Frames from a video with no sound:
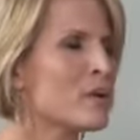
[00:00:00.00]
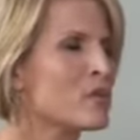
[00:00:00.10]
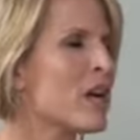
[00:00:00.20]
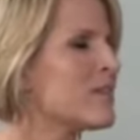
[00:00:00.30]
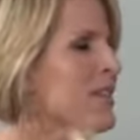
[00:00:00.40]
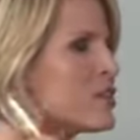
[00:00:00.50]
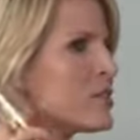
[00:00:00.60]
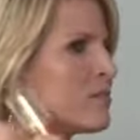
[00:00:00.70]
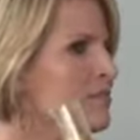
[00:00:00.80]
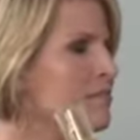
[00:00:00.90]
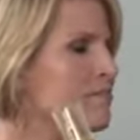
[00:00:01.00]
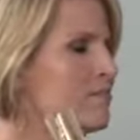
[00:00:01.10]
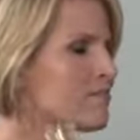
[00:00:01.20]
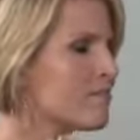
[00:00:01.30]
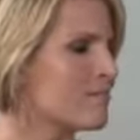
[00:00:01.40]
But most often I just put
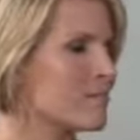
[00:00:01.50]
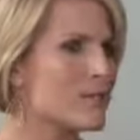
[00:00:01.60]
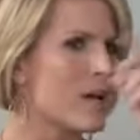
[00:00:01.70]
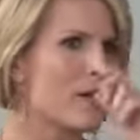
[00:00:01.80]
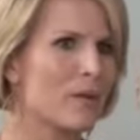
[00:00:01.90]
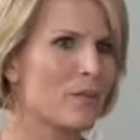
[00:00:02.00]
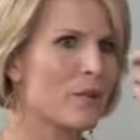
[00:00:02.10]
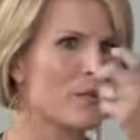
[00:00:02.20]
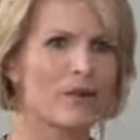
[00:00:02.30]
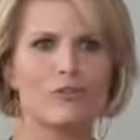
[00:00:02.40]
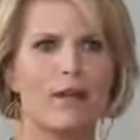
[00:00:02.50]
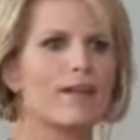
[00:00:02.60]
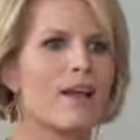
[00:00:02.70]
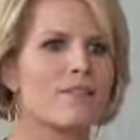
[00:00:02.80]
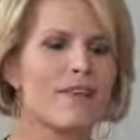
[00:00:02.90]
it
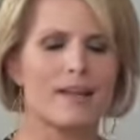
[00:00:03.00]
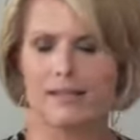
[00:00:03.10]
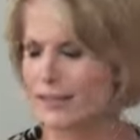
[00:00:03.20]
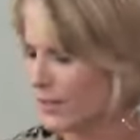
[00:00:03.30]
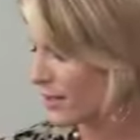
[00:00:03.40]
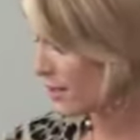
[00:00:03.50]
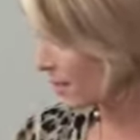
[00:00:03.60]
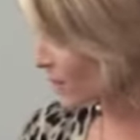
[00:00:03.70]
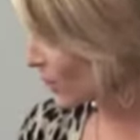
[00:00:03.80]
directly on the face. So this is the